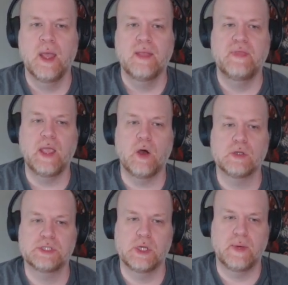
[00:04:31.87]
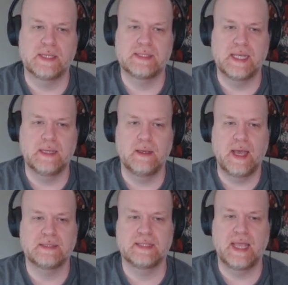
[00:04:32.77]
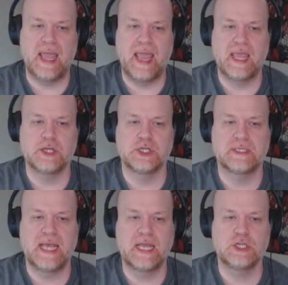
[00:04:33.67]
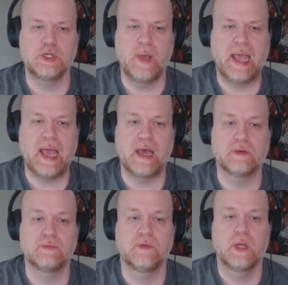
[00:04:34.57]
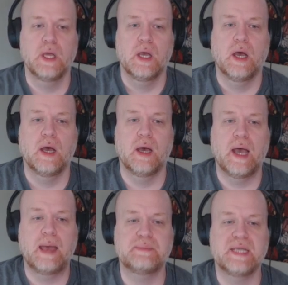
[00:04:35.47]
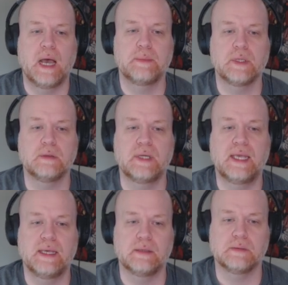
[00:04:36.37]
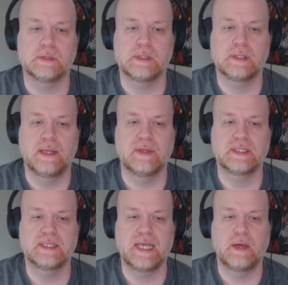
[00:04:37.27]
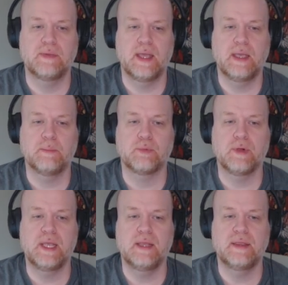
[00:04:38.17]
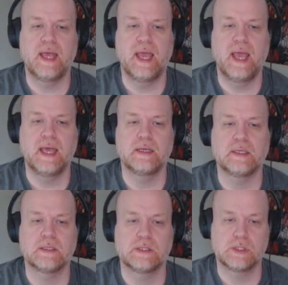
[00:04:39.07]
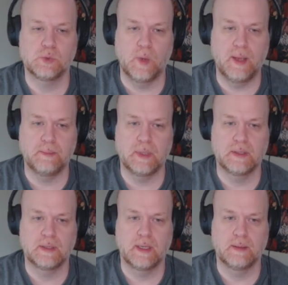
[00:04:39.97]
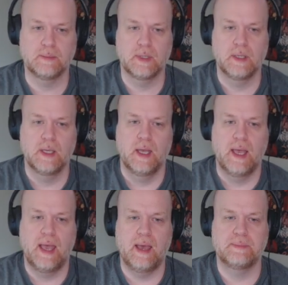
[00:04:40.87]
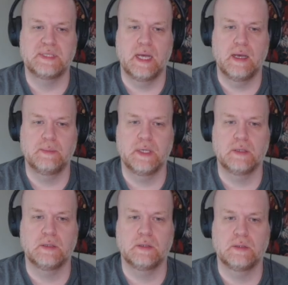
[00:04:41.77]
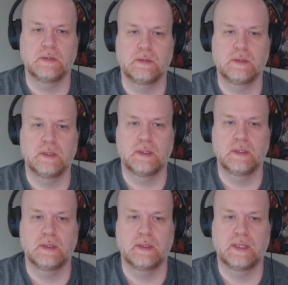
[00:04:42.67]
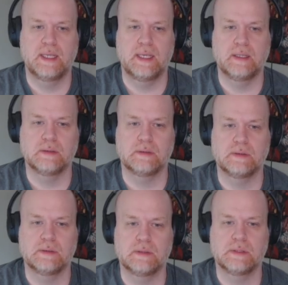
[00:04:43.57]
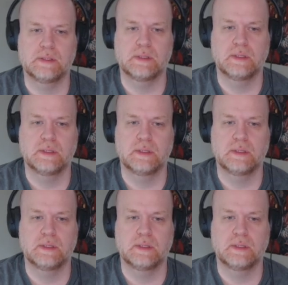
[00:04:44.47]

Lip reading: They also, as they age, tend to have abdominal gills, and this is how they breathe and swim. Abdominal gills.